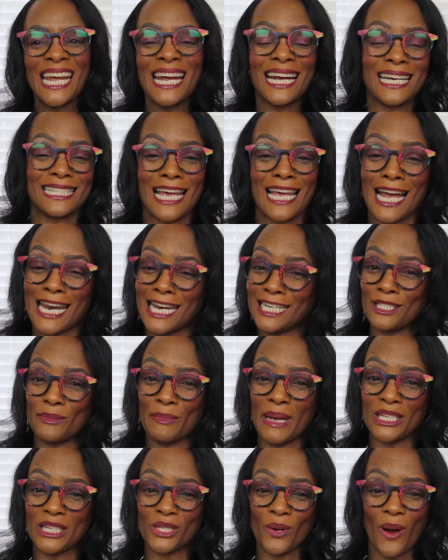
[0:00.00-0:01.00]
Because I need to
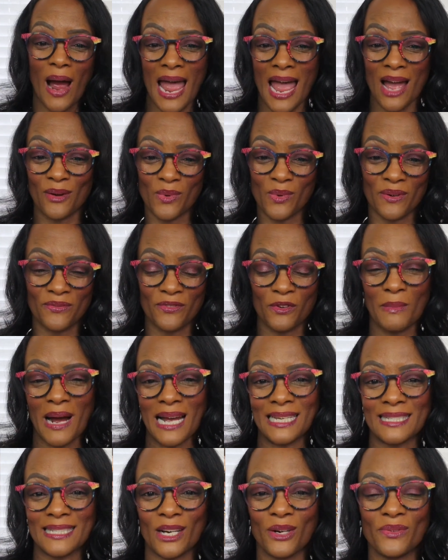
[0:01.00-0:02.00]
make sure I have one for
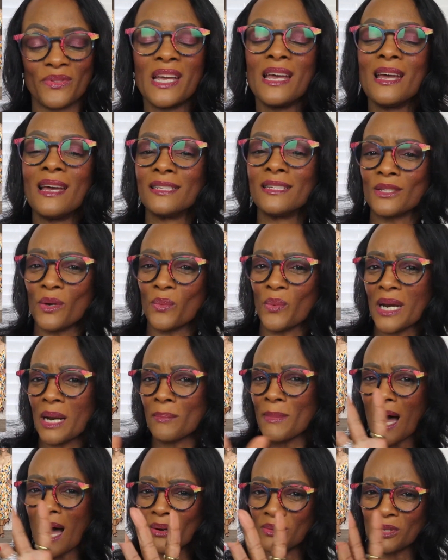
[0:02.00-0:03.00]
myself. So when
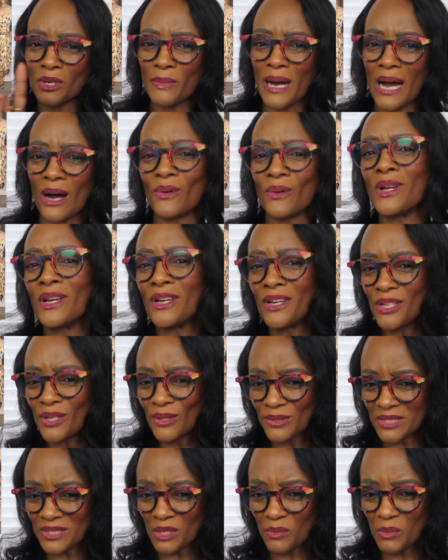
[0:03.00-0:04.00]
I'm out and about,
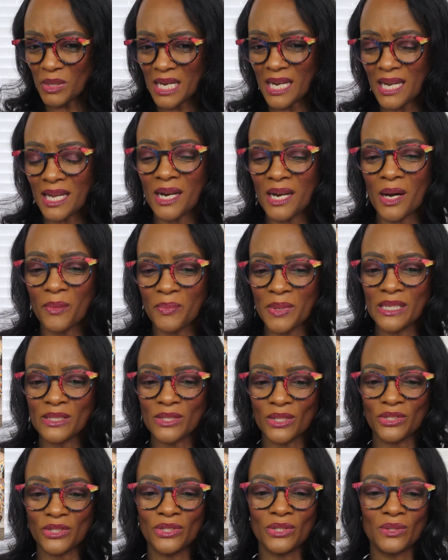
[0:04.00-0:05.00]
you'll see me in a
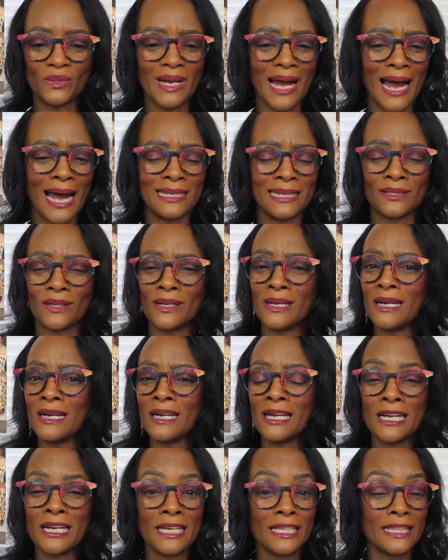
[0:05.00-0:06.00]
piece or two, guys.
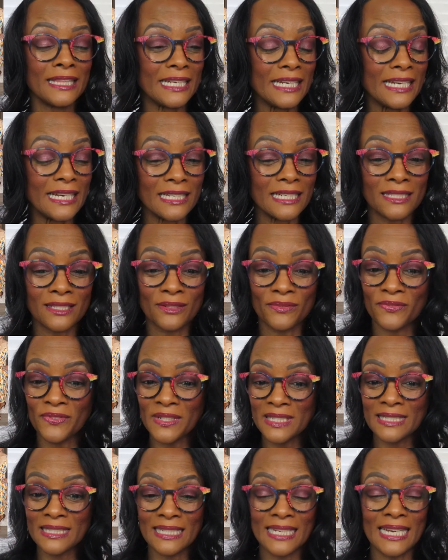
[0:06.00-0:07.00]
The
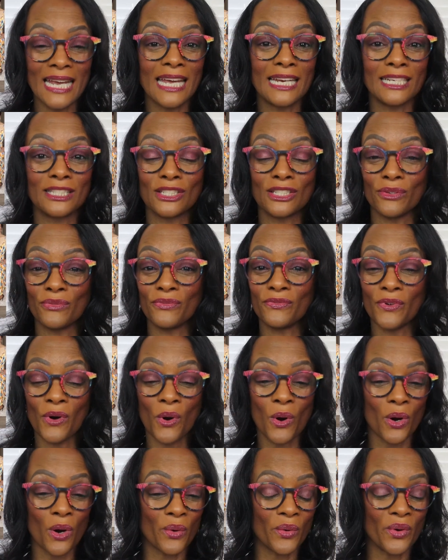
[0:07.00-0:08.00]
sophisticated
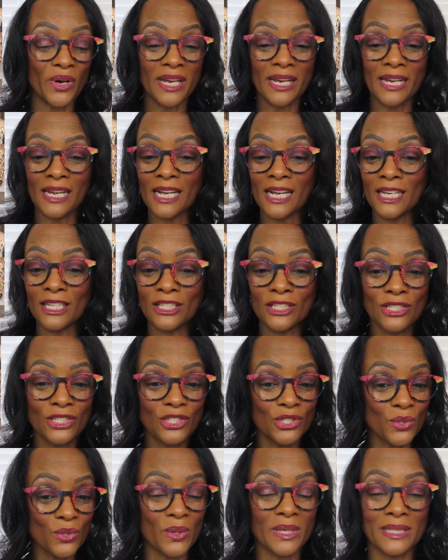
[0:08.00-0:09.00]
safari
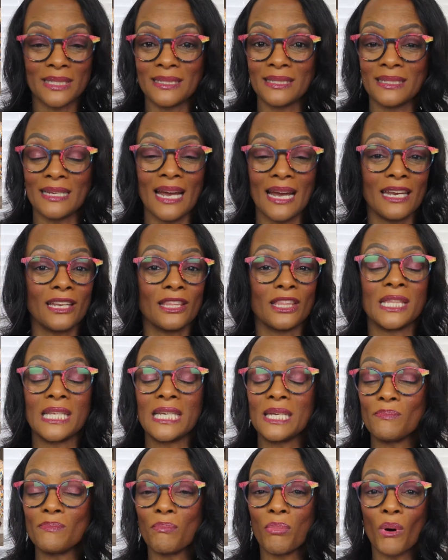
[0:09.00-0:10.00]
short set,
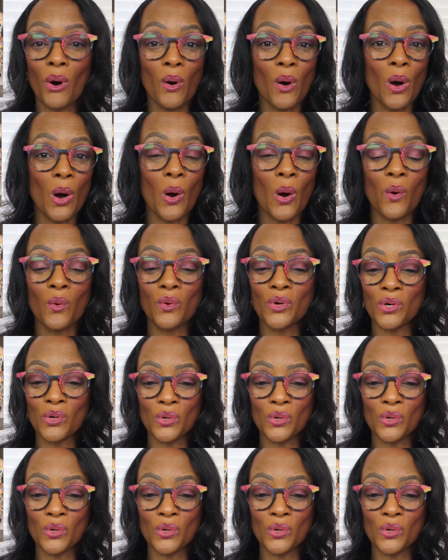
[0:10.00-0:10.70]
the boho